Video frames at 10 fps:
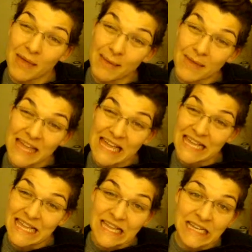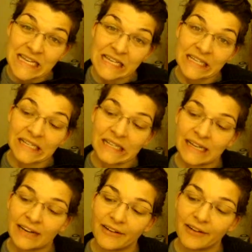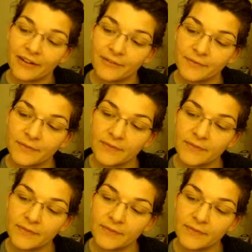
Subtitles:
maybe? I don't know.